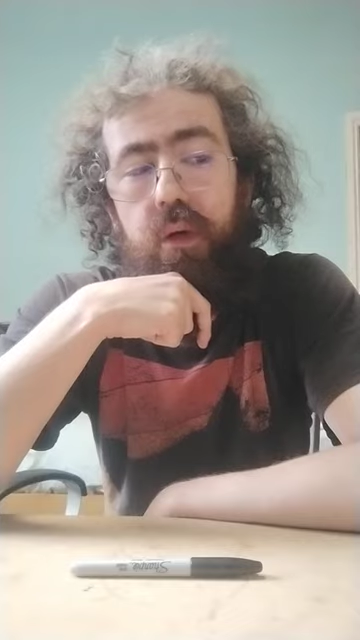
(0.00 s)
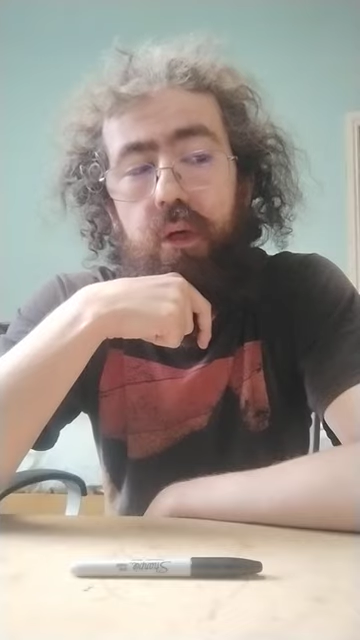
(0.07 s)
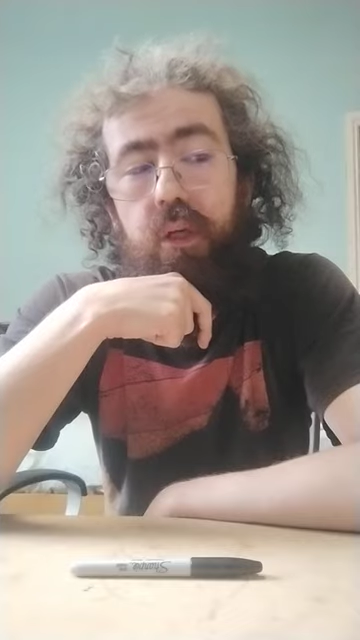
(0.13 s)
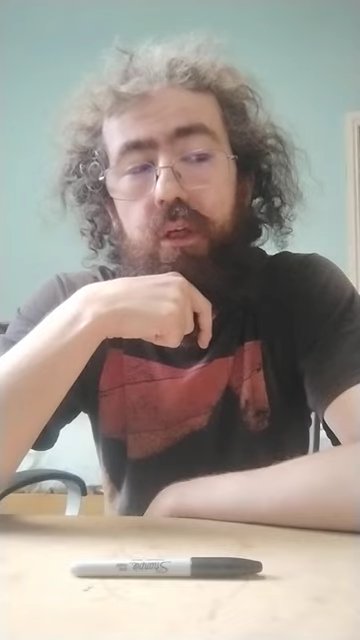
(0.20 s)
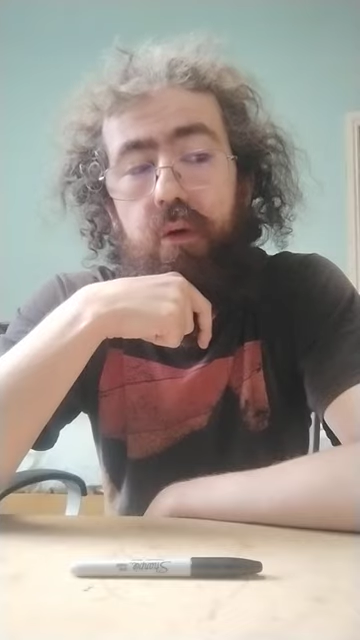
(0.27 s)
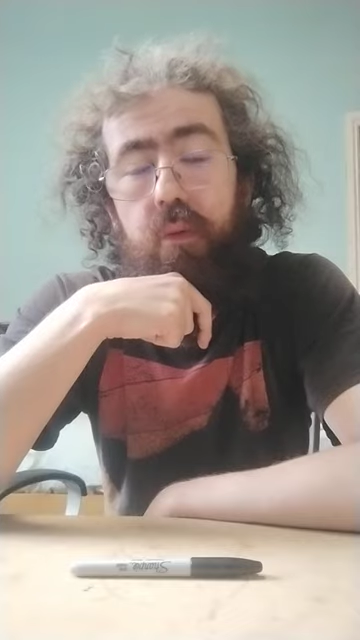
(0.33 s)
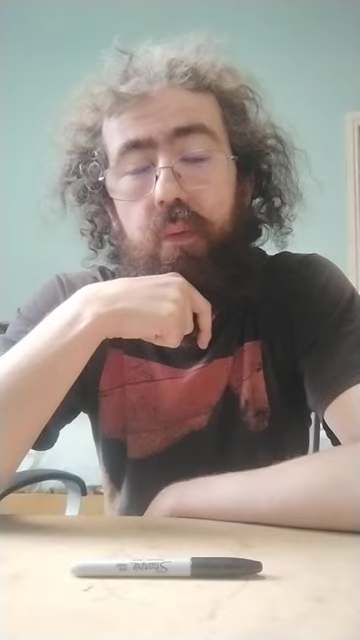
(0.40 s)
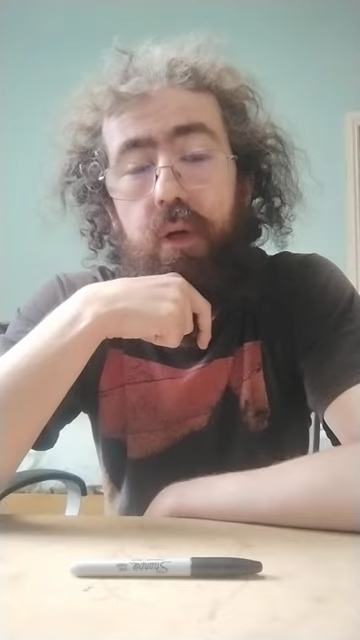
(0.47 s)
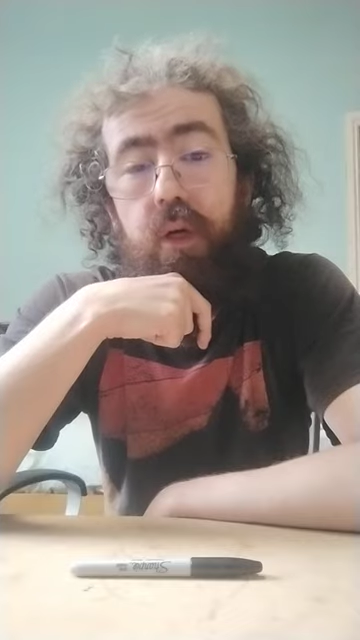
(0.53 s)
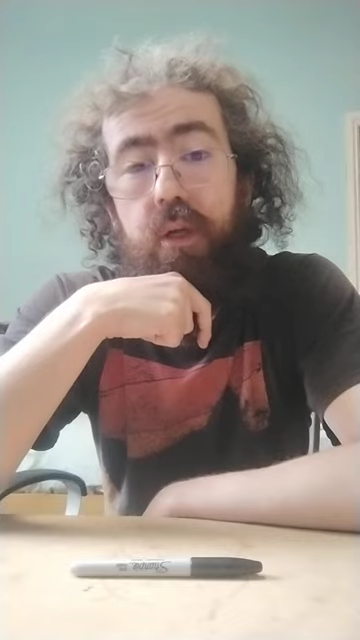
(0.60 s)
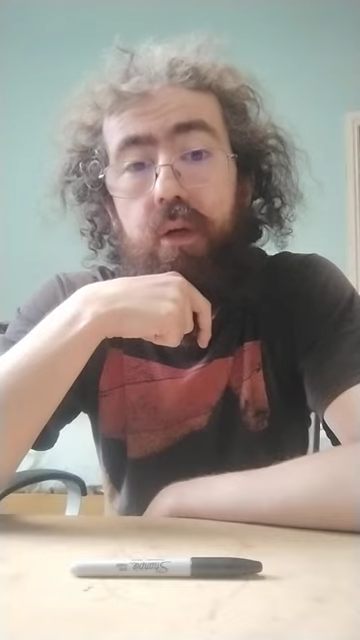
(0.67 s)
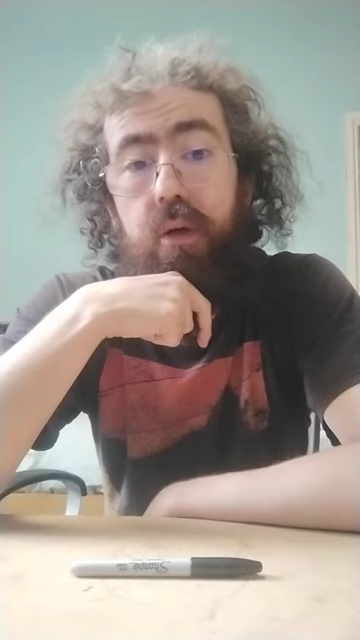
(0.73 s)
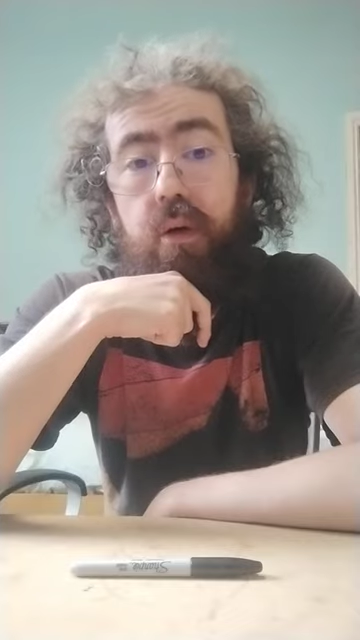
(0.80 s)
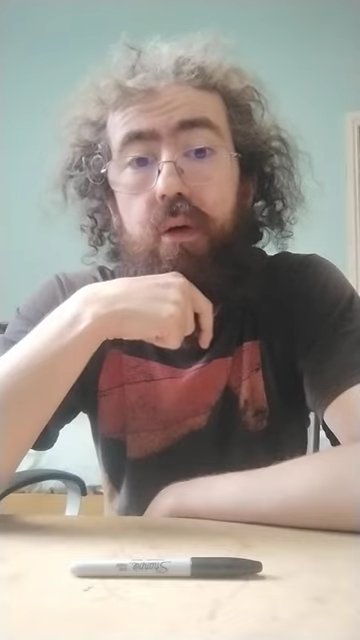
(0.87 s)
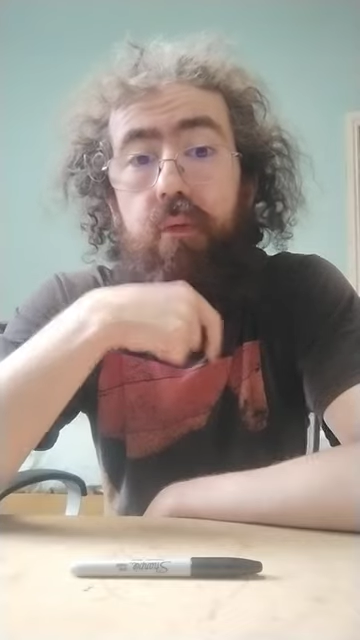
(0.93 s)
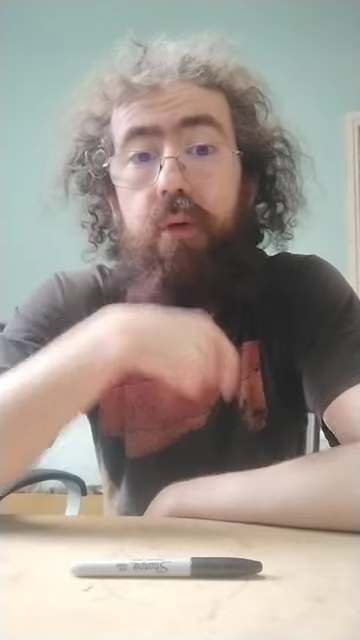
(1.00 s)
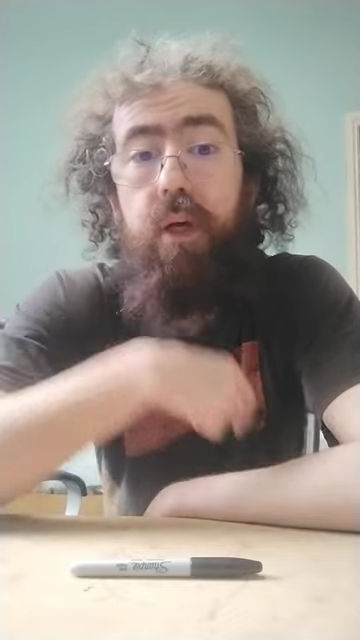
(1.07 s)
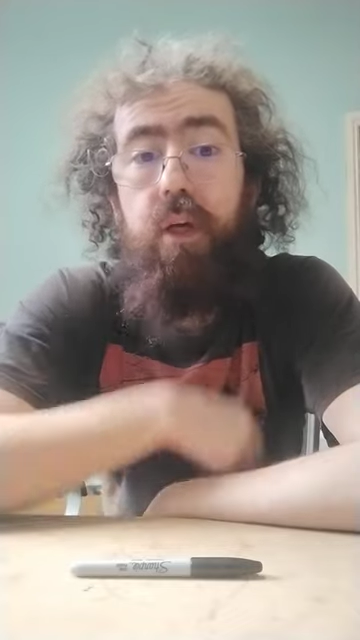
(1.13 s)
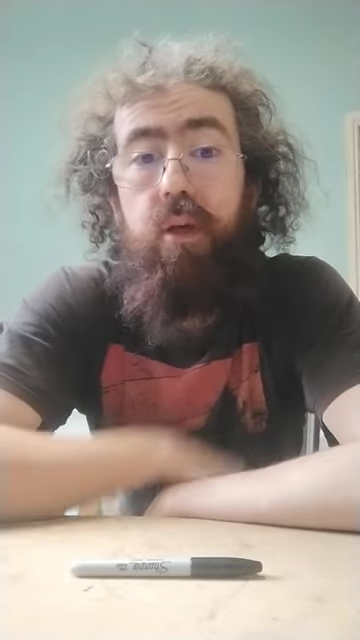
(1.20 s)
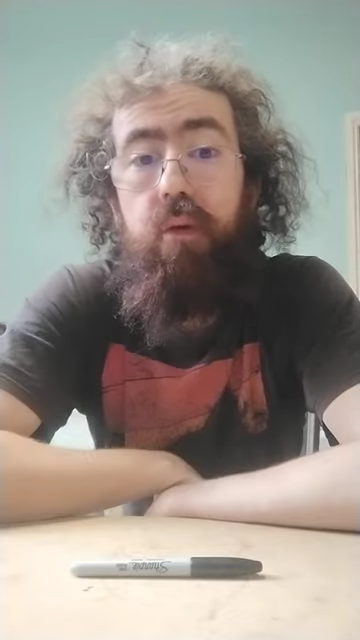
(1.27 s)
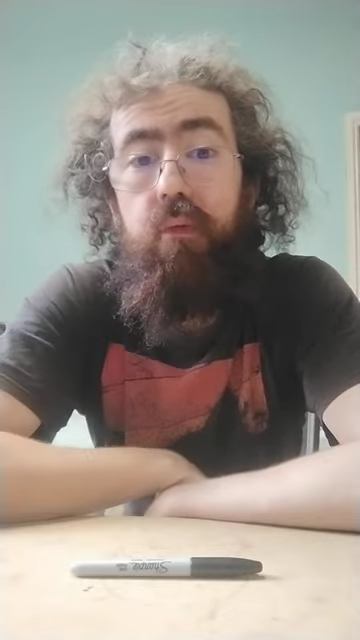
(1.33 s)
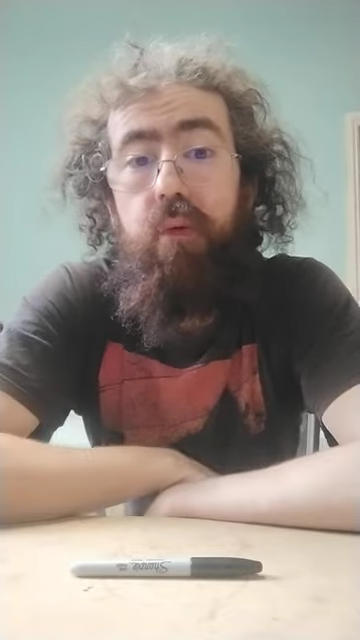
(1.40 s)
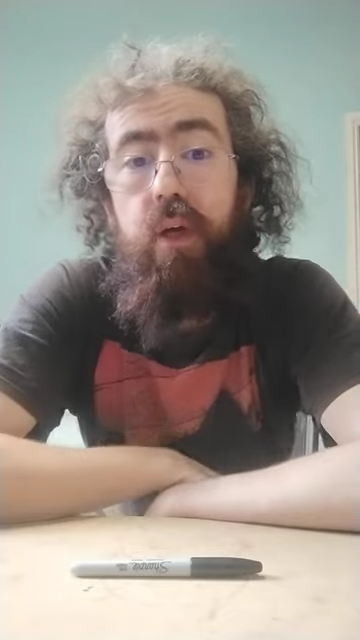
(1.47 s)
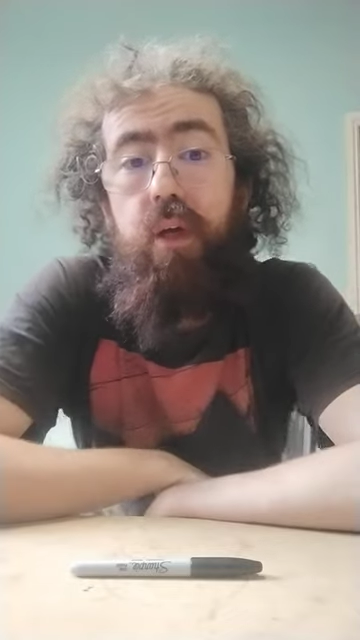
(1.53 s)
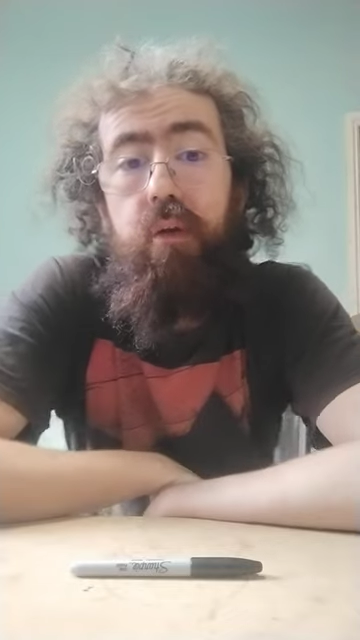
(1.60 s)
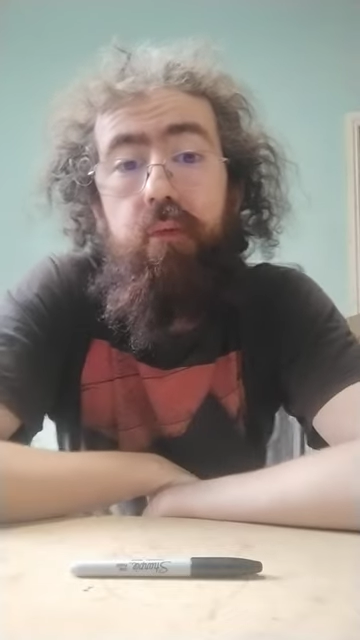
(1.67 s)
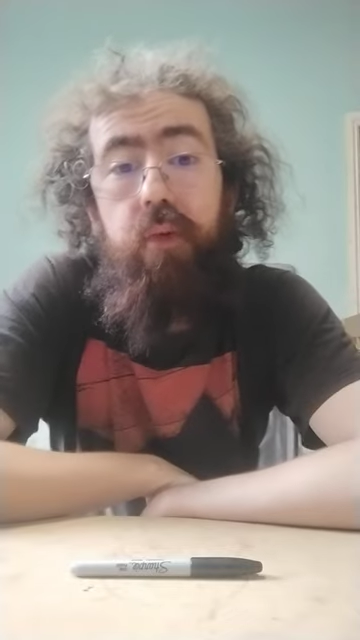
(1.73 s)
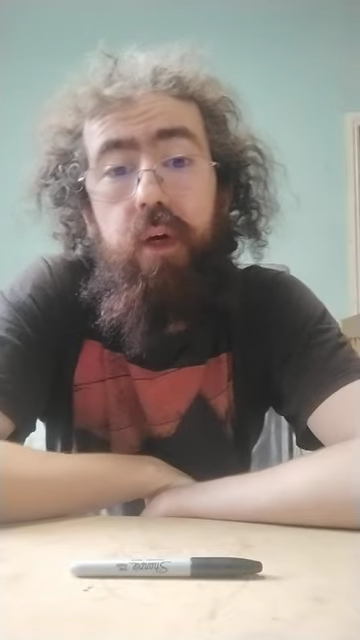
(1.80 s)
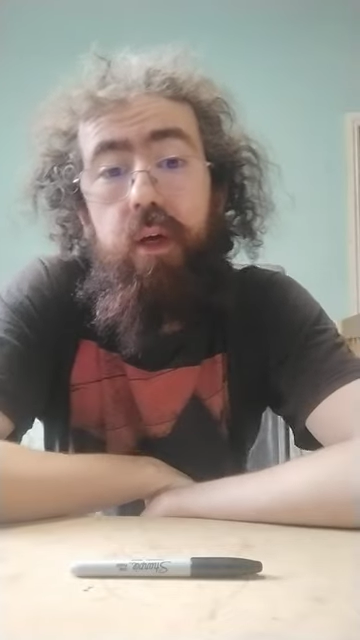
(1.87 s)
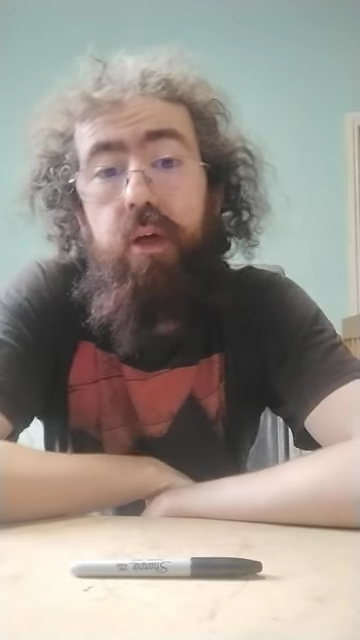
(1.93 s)
And she replied, oh, thank you, thank
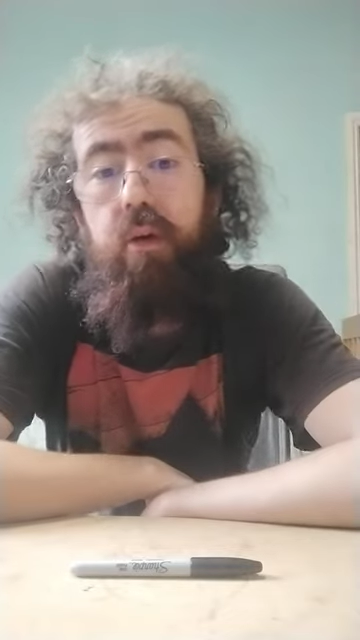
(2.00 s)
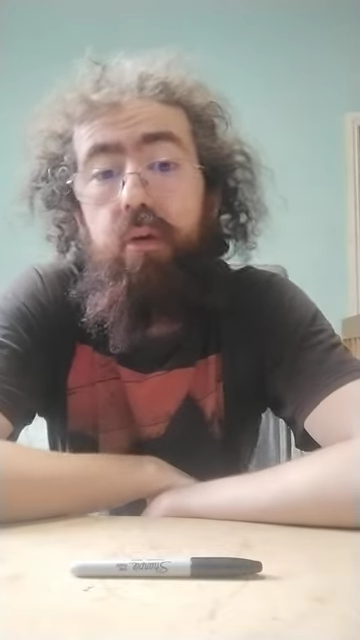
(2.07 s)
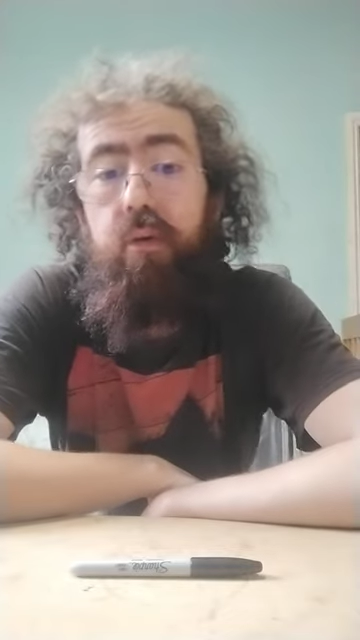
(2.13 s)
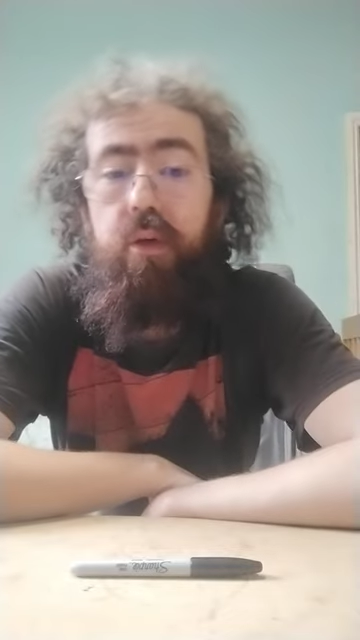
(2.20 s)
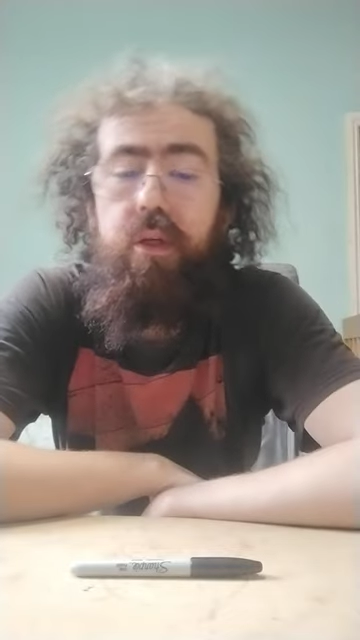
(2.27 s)
you, thank you.